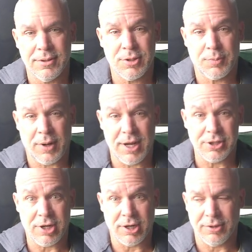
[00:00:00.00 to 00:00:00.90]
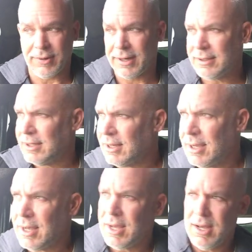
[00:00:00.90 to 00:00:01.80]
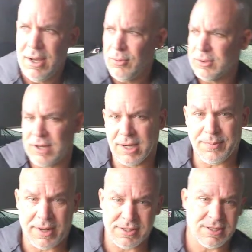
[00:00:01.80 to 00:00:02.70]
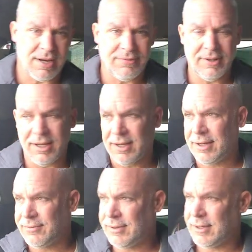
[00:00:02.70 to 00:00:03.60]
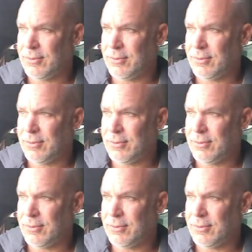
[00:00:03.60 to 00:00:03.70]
Surprise, shocker, right? We're talking about self-love.